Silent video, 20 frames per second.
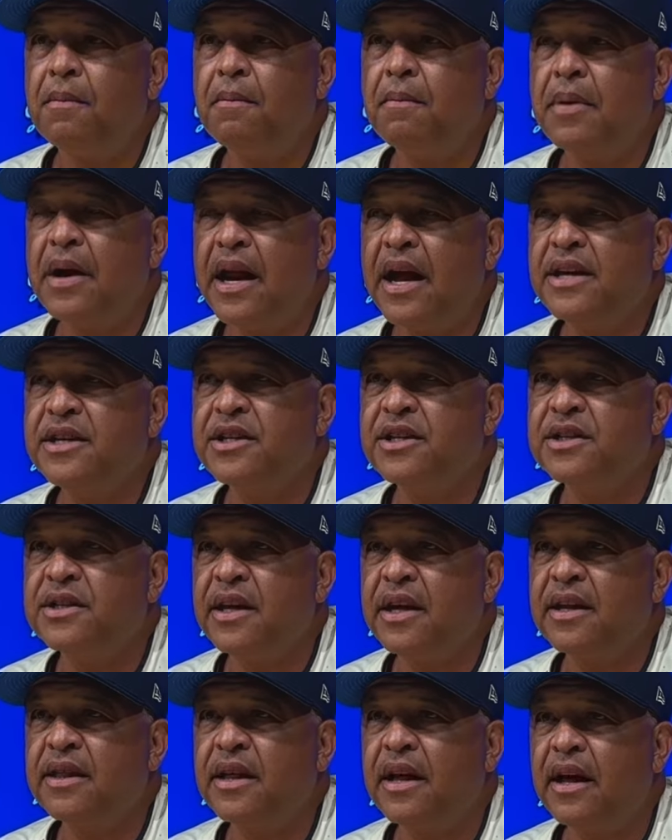But I just
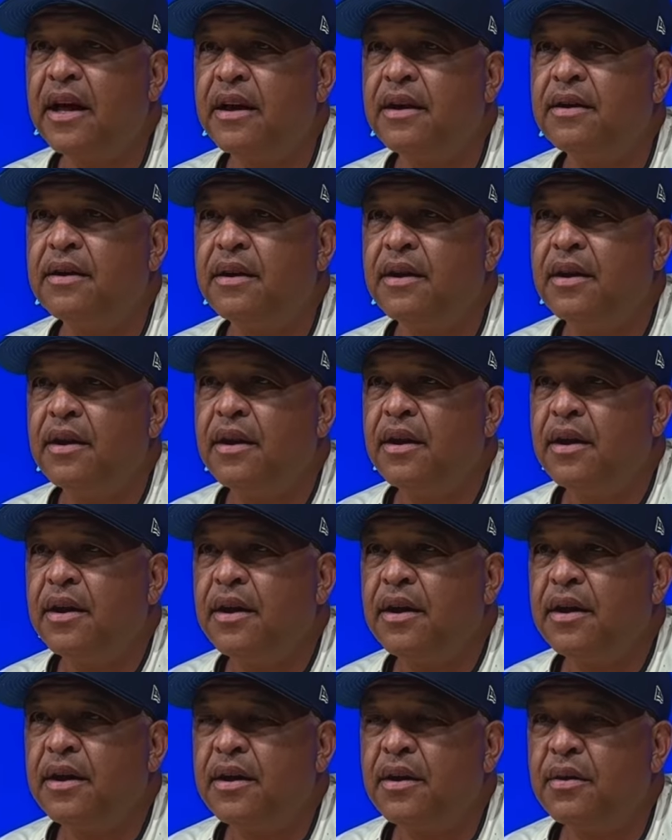think that,
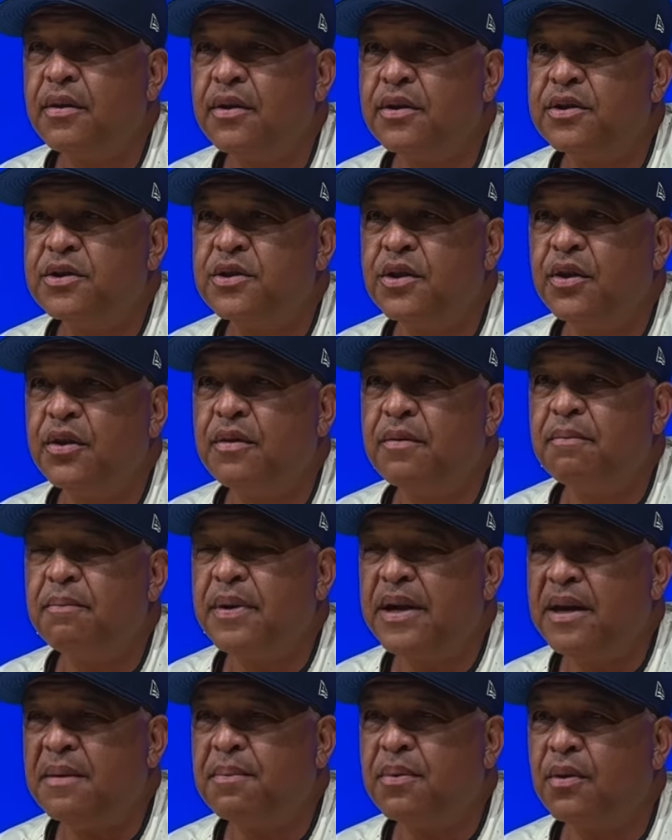there's certain
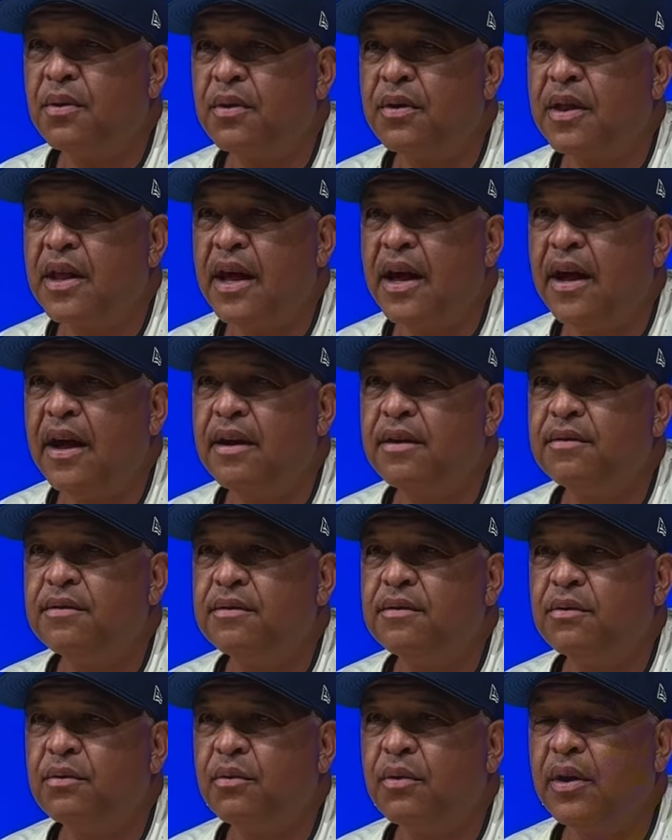people that
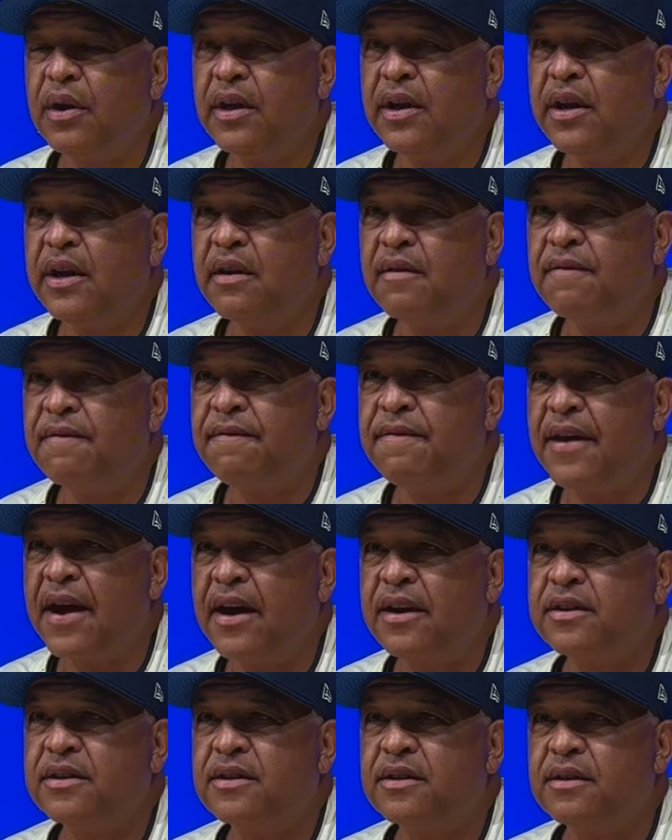really can
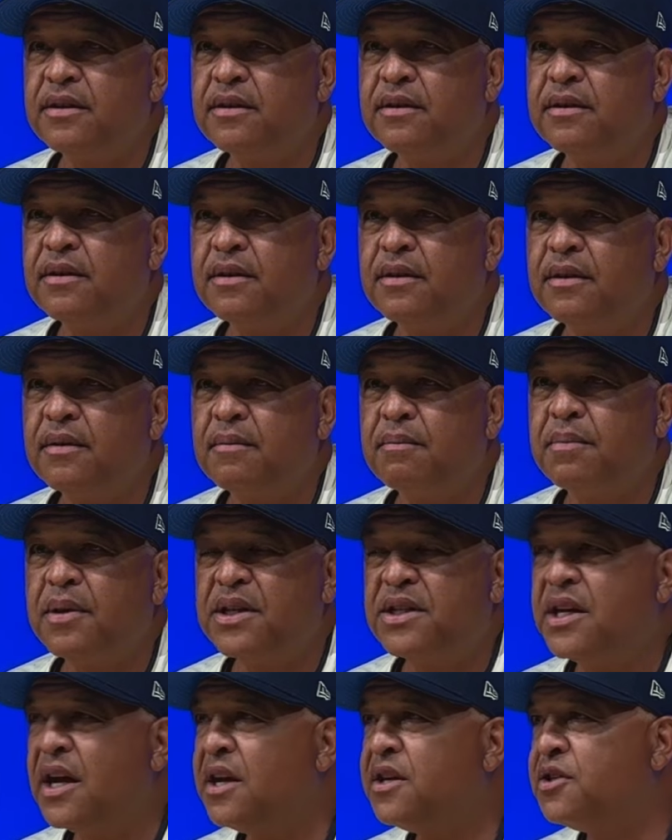affect
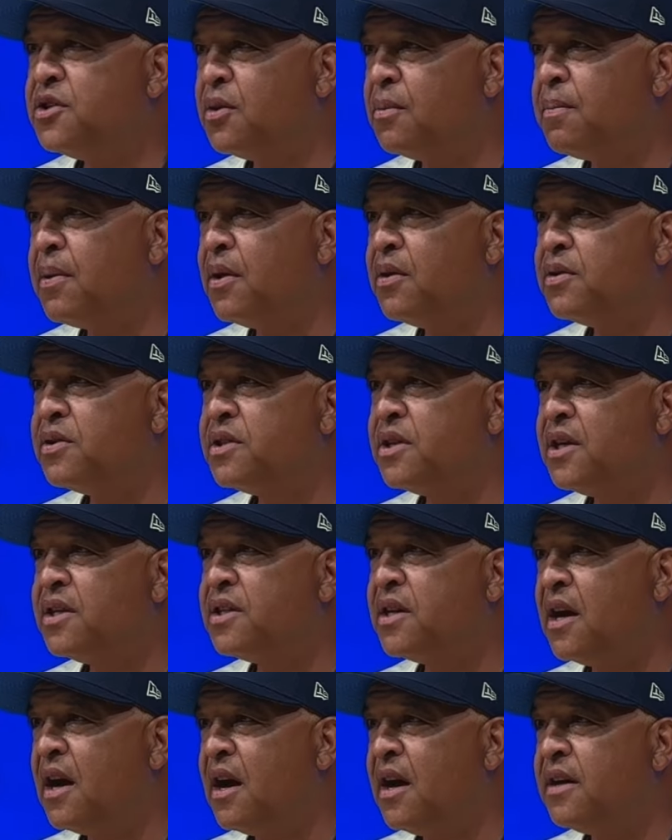potential
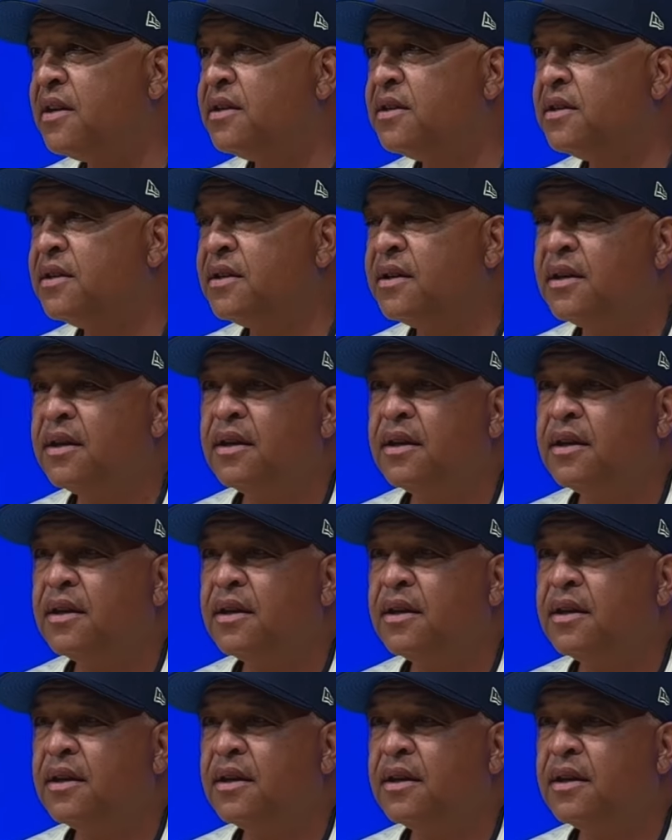postseason odds.